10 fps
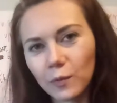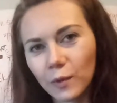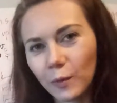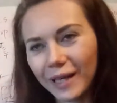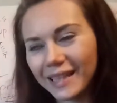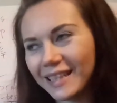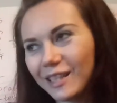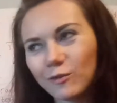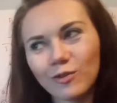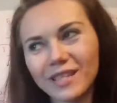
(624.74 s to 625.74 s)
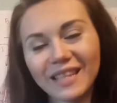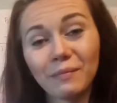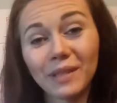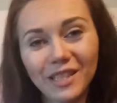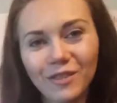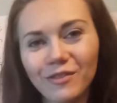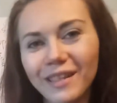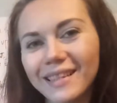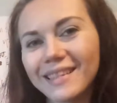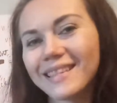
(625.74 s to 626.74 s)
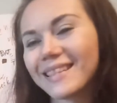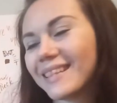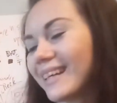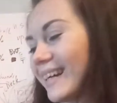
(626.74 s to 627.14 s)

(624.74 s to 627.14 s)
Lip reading: quite interesting materials,